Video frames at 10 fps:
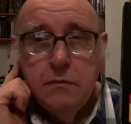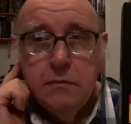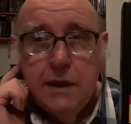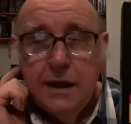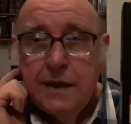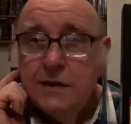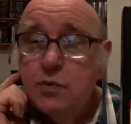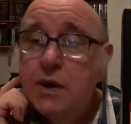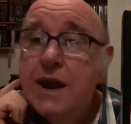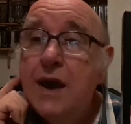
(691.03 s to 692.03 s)
that's
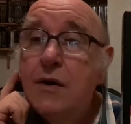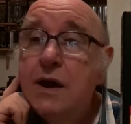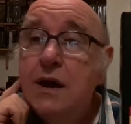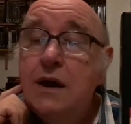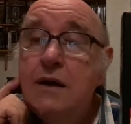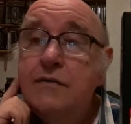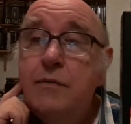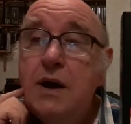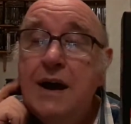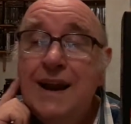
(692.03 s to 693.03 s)
one area of
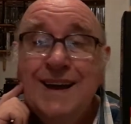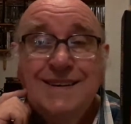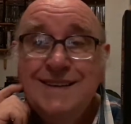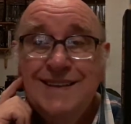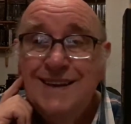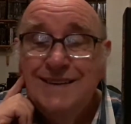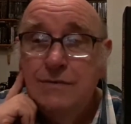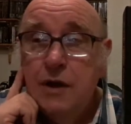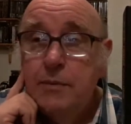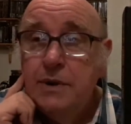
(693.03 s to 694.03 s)
my collection that
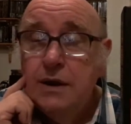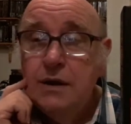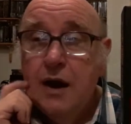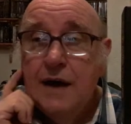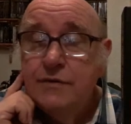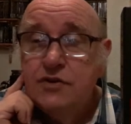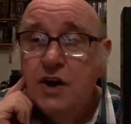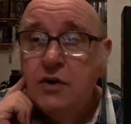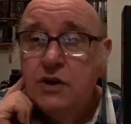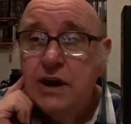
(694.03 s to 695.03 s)
I haven't
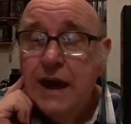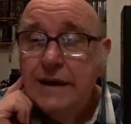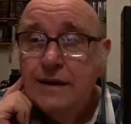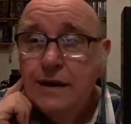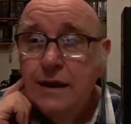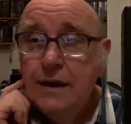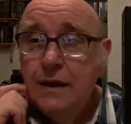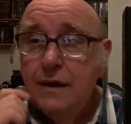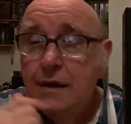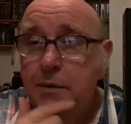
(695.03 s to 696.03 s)
shown you yet.
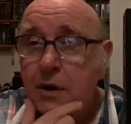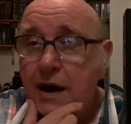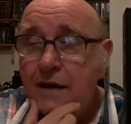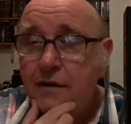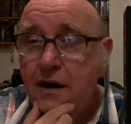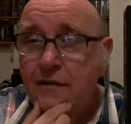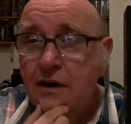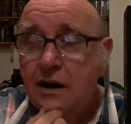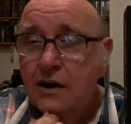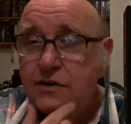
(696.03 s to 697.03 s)
I mean, I have a
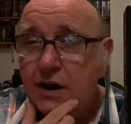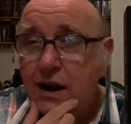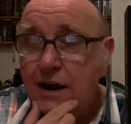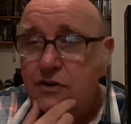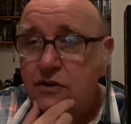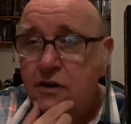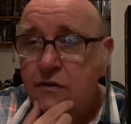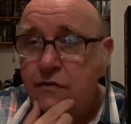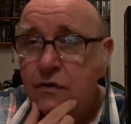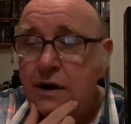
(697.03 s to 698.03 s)
large collection
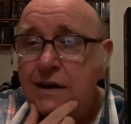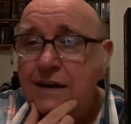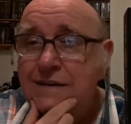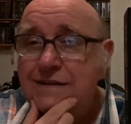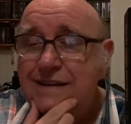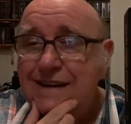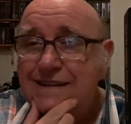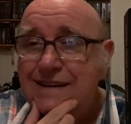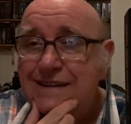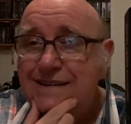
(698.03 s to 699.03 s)
of
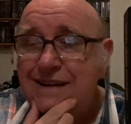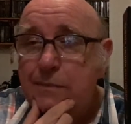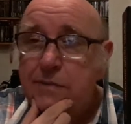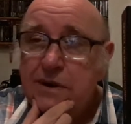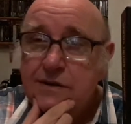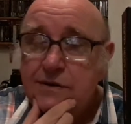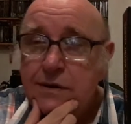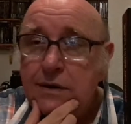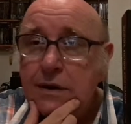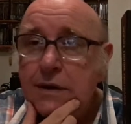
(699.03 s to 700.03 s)
1960s, 70s,
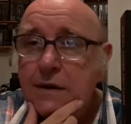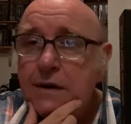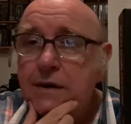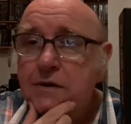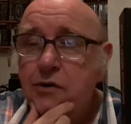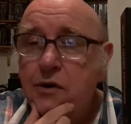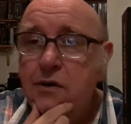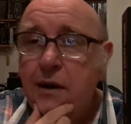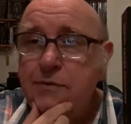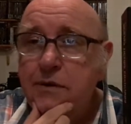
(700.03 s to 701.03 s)
and sort of
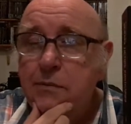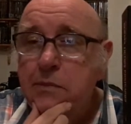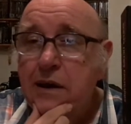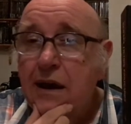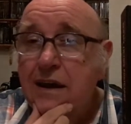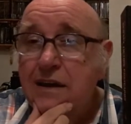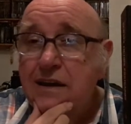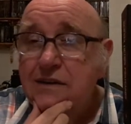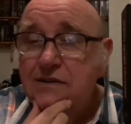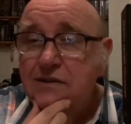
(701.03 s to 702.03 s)
up to the mid
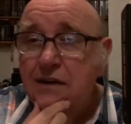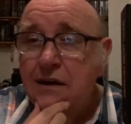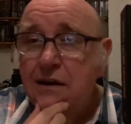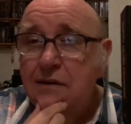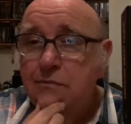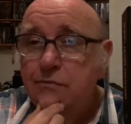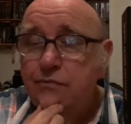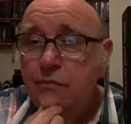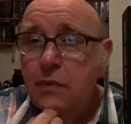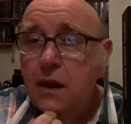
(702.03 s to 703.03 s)
80s
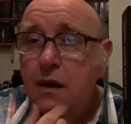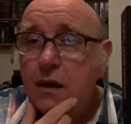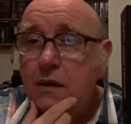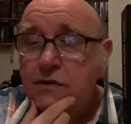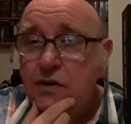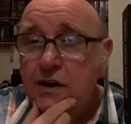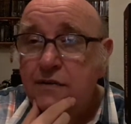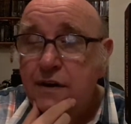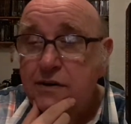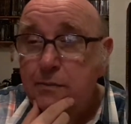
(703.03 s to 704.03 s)
science
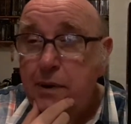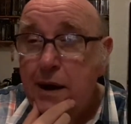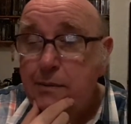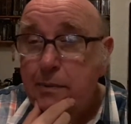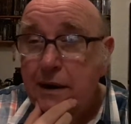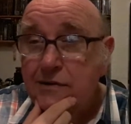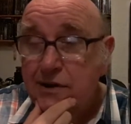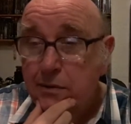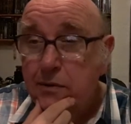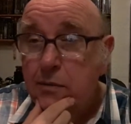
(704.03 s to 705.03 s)
fiction paperbacks.
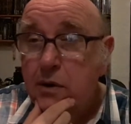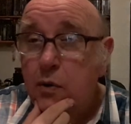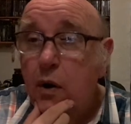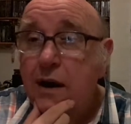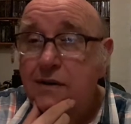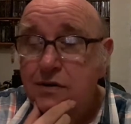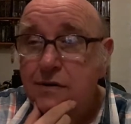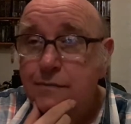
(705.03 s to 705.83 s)
Some of them are quite